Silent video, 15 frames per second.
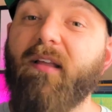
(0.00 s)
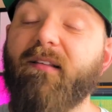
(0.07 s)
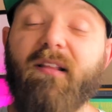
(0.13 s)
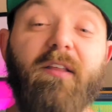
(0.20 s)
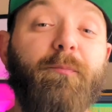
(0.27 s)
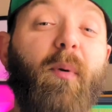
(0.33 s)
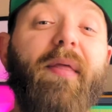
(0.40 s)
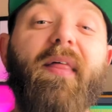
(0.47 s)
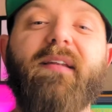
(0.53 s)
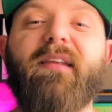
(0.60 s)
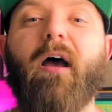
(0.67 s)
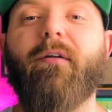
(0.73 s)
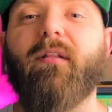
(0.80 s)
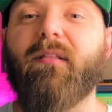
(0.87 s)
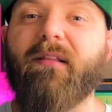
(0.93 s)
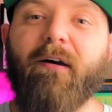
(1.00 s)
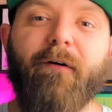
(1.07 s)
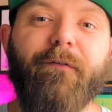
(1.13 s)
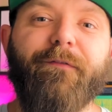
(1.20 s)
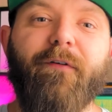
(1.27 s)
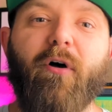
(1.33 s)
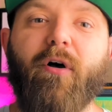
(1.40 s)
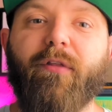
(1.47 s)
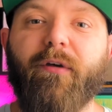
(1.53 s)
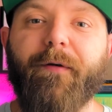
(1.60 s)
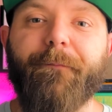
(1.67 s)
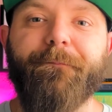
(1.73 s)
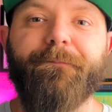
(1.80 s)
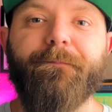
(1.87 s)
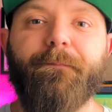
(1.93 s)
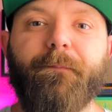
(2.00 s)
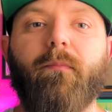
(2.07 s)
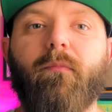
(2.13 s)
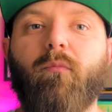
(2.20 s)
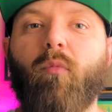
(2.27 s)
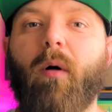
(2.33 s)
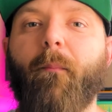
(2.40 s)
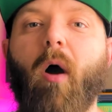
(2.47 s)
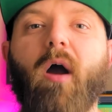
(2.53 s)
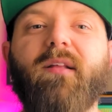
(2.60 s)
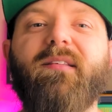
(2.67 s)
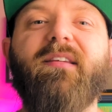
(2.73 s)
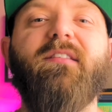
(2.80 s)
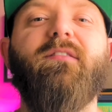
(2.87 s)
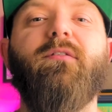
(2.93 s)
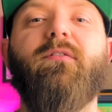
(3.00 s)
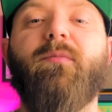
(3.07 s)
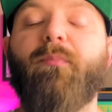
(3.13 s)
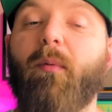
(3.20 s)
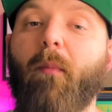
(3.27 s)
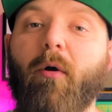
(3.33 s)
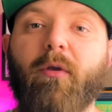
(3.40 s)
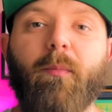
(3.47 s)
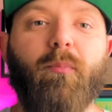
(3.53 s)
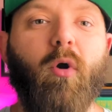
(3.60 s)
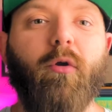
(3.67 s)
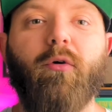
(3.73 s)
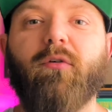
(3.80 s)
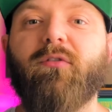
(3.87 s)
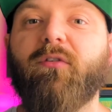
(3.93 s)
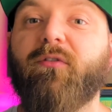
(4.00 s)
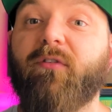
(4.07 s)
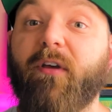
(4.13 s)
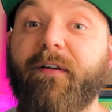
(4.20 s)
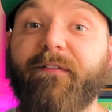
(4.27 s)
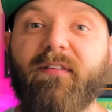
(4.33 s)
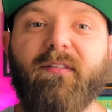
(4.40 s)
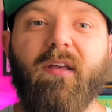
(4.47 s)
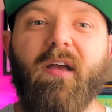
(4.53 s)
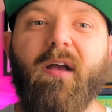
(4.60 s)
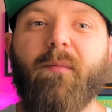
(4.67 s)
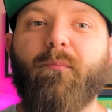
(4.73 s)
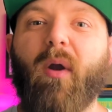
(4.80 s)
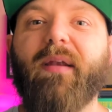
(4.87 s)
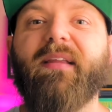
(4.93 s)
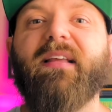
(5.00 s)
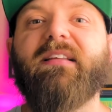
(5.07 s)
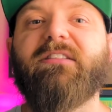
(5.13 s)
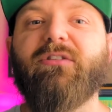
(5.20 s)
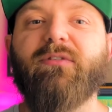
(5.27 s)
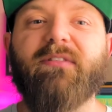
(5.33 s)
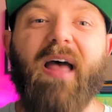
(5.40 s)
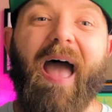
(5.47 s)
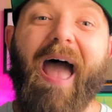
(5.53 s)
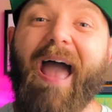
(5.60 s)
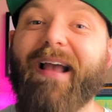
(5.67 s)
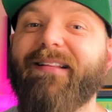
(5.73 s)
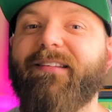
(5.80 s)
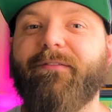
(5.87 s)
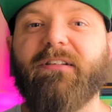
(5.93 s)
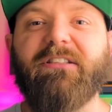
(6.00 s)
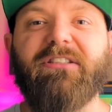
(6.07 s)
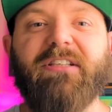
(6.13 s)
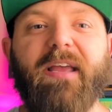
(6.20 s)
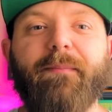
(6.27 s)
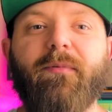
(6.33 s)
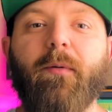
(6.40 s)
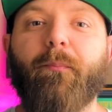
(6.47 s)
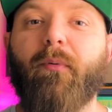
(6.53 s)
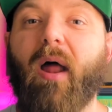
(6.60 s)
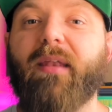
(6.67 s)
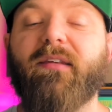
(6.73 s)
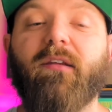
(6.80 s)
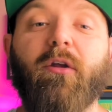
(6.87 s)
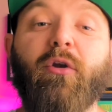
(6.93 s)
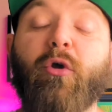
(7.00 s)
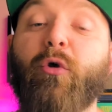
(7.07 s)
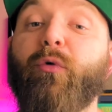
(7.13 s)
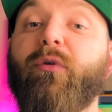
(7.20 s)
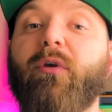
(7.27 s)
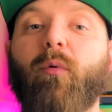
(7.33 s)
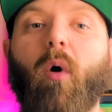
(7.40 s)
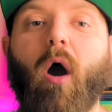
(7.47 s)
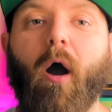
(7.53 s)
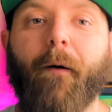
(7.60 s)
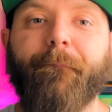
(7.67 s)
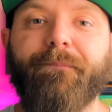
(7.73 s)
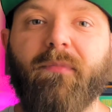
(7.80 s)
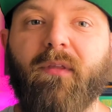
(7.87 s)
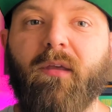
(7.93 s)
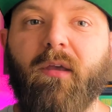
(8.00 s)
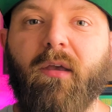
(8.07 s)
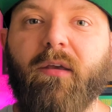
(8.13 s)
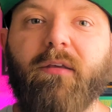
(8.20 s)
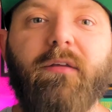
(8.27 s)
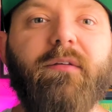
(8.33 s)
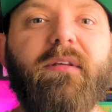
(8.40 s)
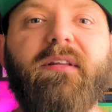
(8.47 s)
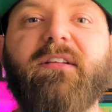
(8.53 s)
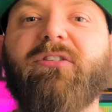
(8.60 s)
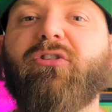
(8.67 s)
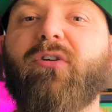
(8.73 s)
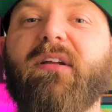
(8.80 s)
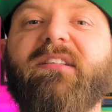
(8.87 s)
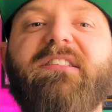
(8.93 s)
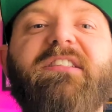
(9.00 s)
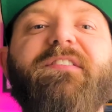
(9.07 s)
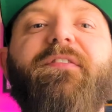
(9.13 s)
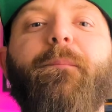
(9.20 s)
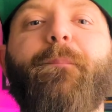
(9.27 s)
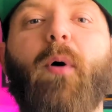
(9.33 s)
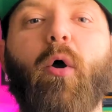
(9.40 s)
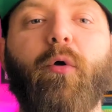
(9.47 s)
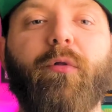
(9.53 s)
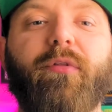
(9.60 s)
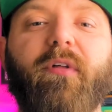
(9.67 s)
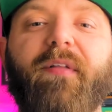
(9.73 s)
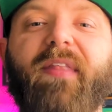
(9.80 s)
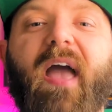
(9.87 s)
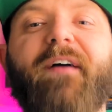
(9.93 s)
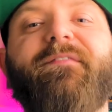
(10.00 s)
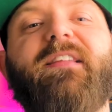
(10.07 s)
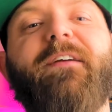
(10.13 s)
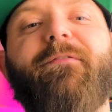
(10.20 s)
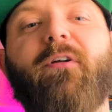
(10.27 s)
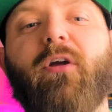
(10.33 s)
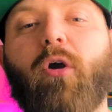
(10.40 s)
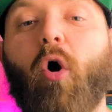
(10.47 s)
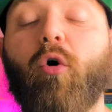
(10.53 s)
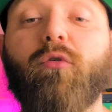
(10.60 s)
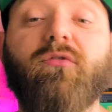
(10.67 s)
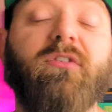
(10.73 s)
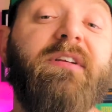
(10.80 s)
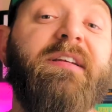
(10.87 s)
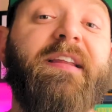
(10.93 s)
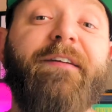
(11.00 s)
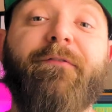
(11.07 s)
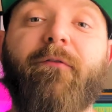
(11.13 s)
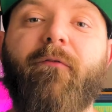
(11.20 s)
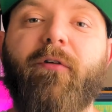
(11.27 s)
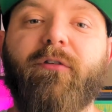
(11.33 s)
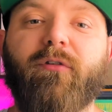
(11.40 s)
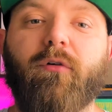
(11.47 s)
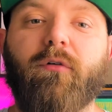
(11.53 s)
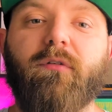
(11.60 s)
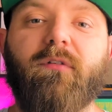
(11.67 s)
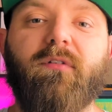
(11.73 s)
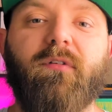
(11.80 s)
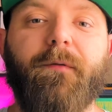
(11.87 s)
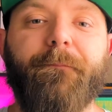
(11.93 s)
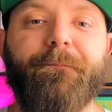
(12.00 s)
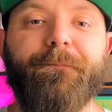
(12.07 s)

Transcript: So let's break that down a little further. While marketing is used to promote your products or service, branding is used to actively shape your brand and who you are. You need a strategy for both, and they have different goals and different results.